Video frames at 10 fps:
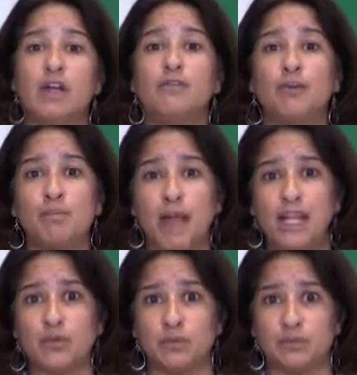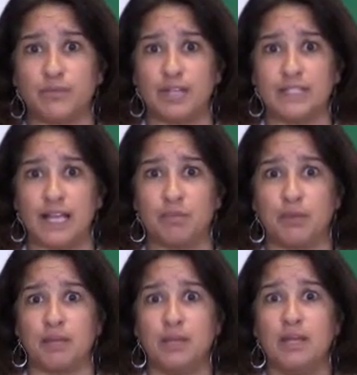For my group, for
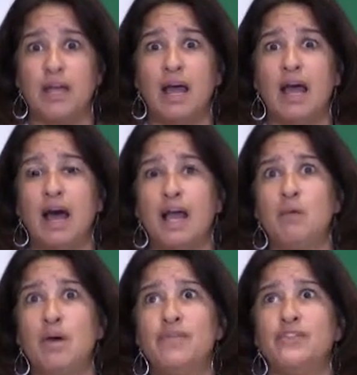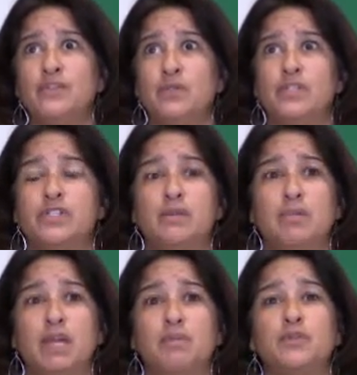example, I want the students to
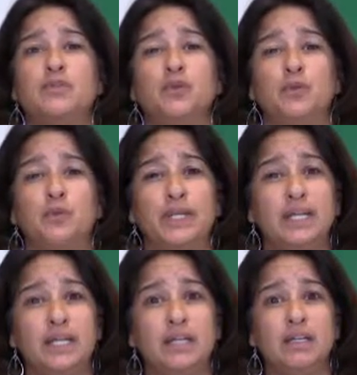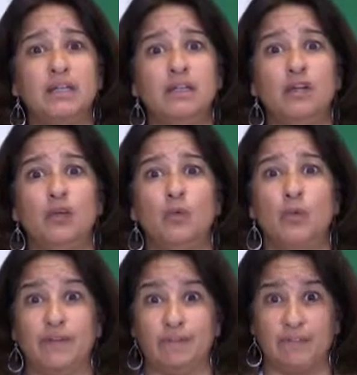be able to read,
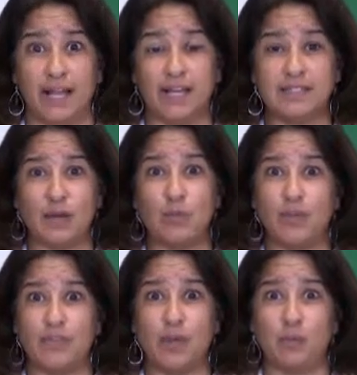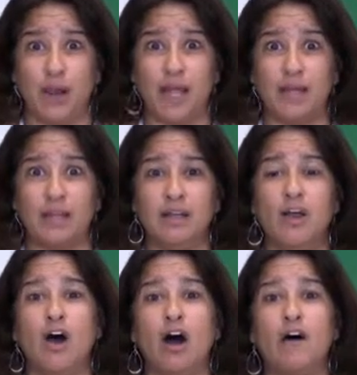reflect on what they read,
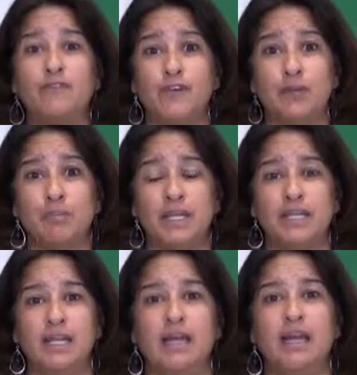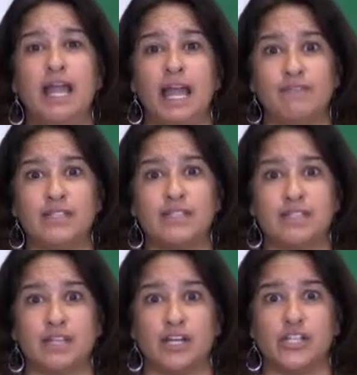offer an opinion, have a
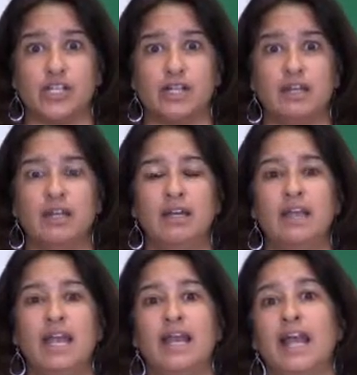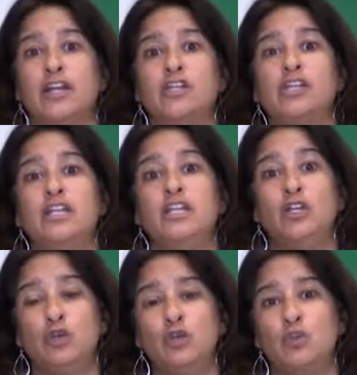discussion, and actually
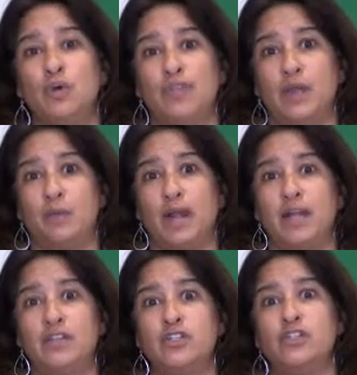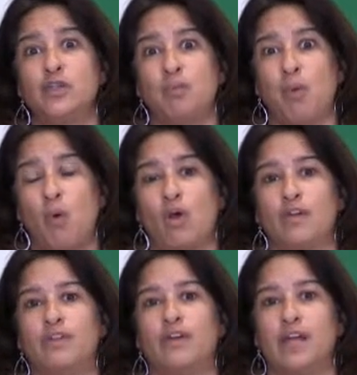use what they read to
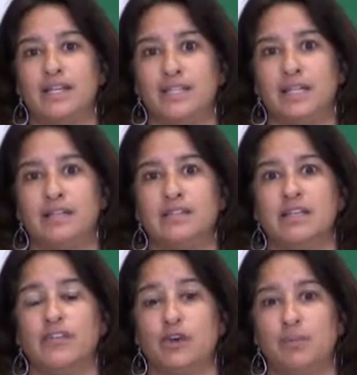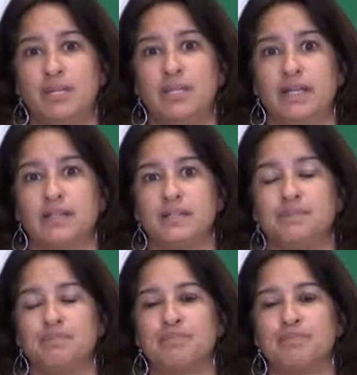support their ideas and their opinions.